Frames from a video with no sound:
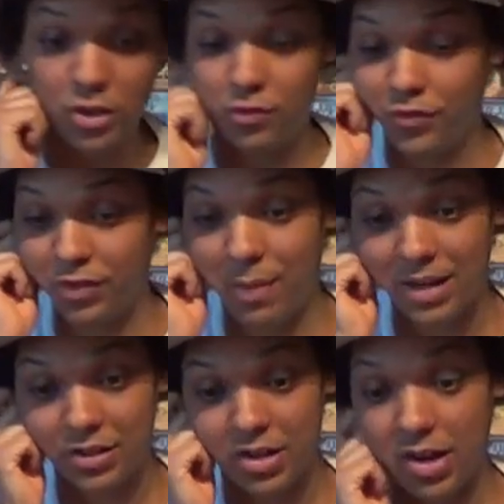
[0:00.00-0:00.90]
much you want for these
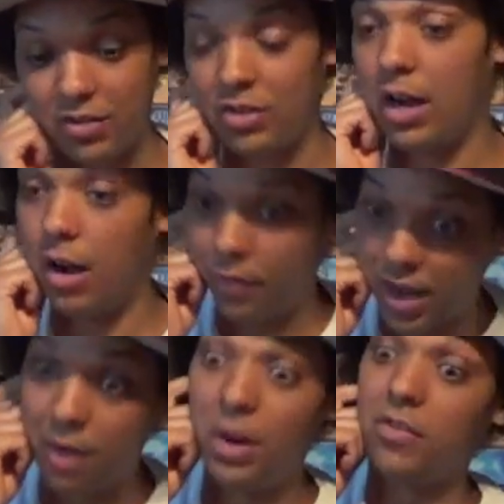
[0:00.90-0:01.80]
magic cards? He's like, oh,
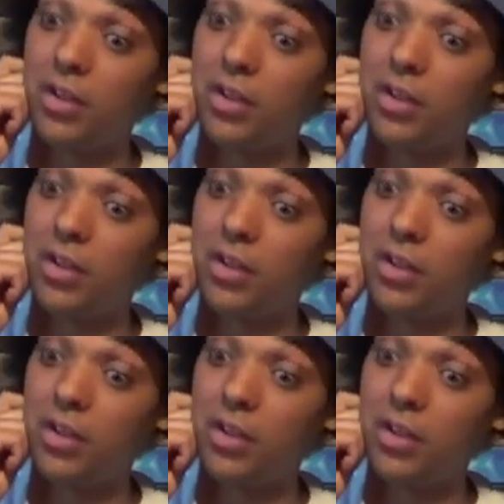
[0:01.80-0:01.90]
they're my